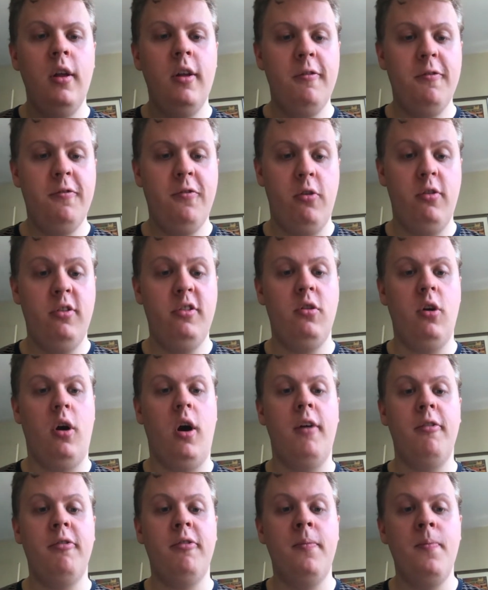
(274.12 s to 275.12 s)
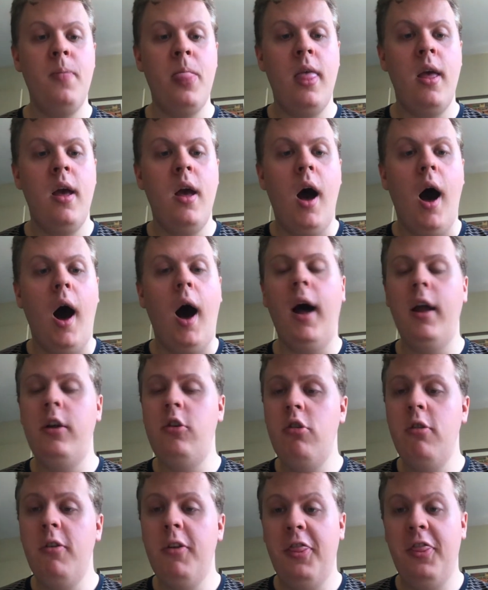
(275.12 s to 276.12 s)
First off,
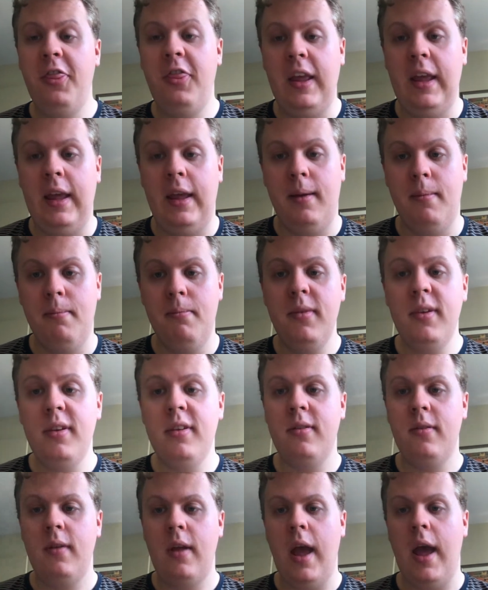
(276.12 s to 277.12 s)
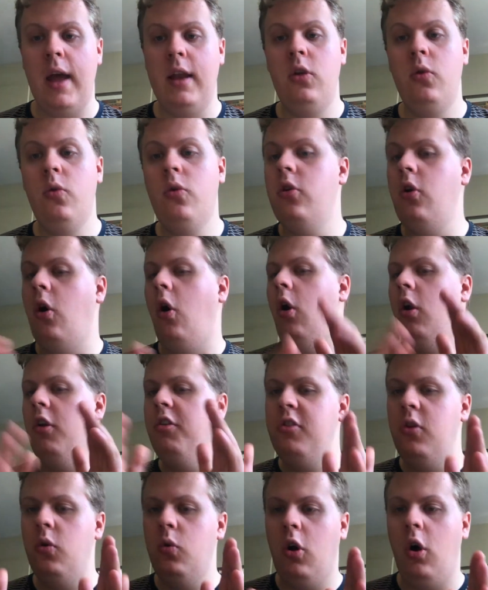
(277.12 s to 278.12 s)
under themes, and you could
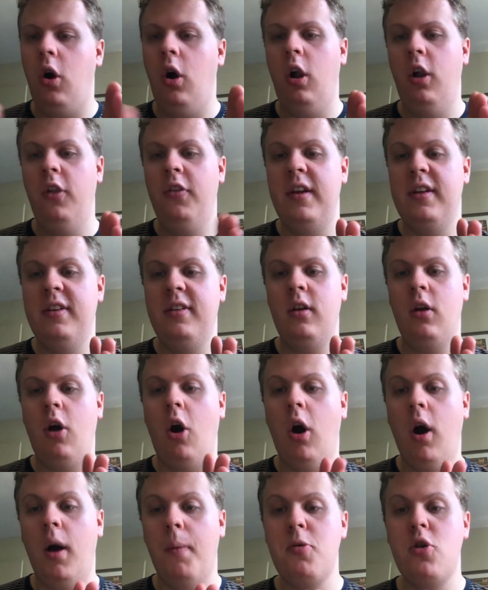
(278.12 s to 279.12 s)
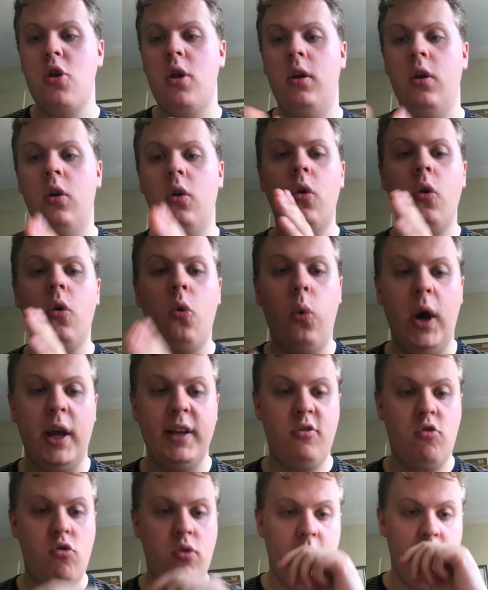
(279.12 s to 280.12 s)
also call this option
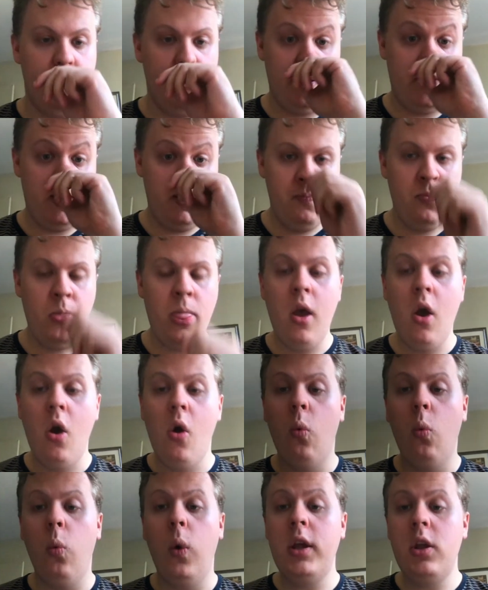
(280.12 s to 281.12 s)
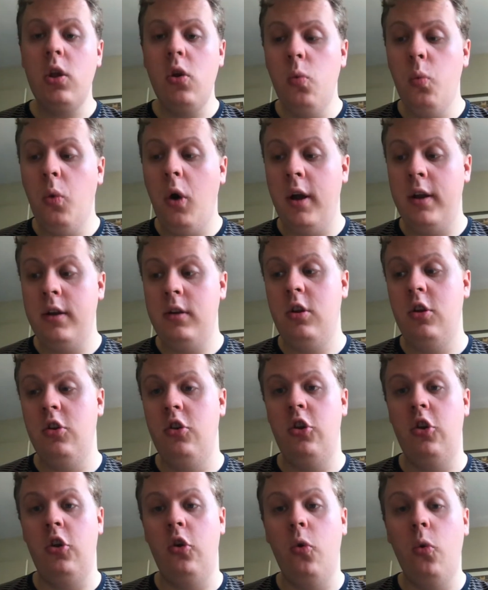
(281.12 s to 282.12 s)
questions, what you want to
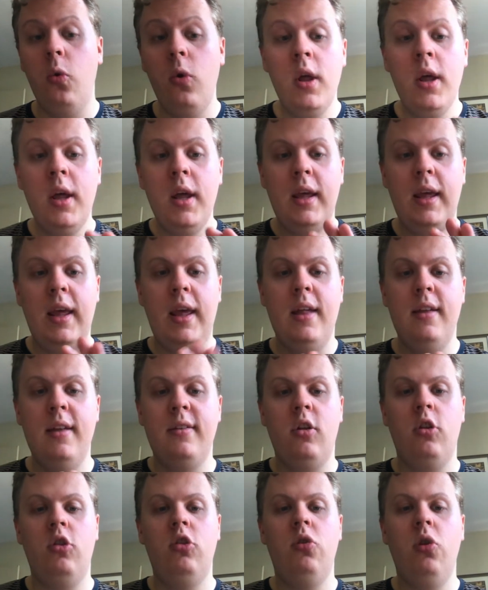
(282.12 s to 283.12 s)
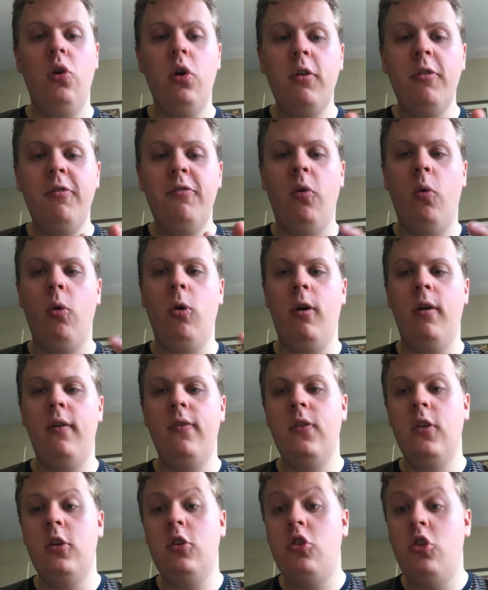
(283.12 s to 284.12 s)
do is look for
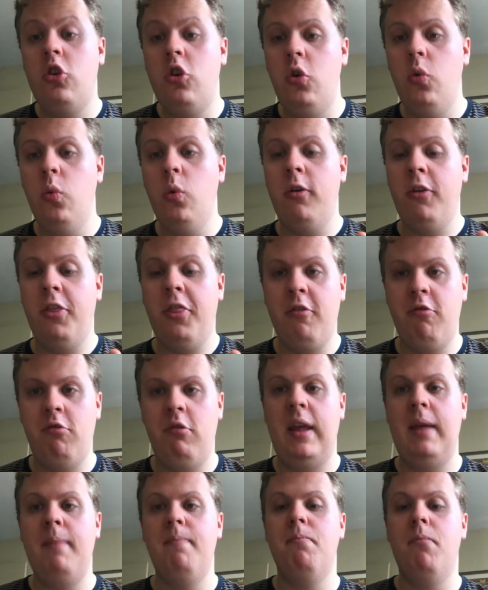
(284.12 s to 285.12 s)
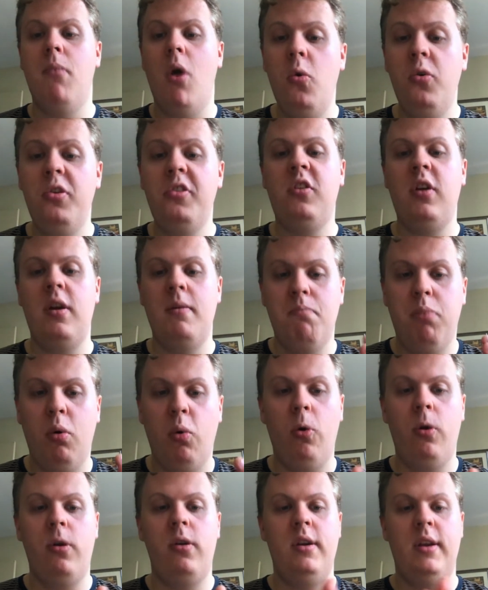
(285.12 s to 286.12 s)
the two or three most
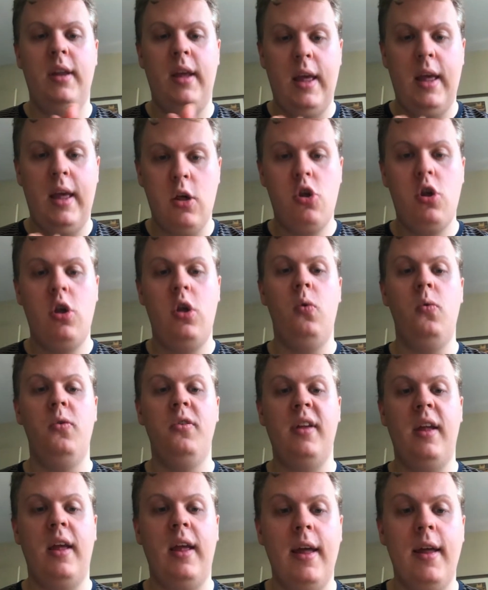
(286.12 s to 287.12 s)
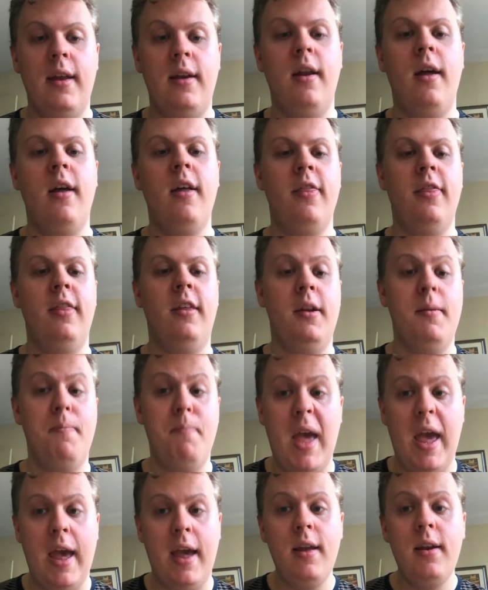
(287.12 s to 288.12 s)
important issues in the
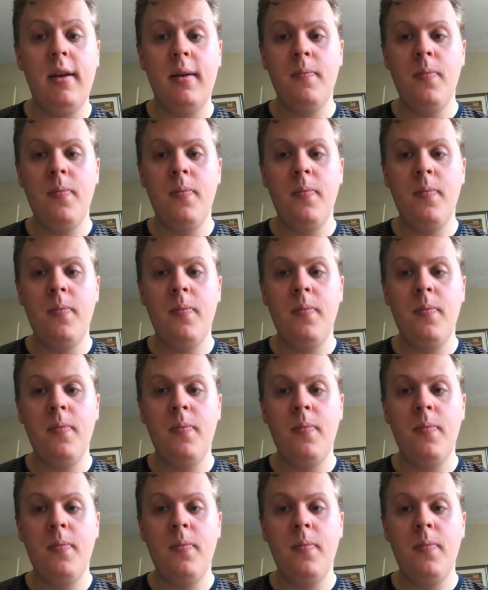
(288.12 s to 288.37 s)
debate,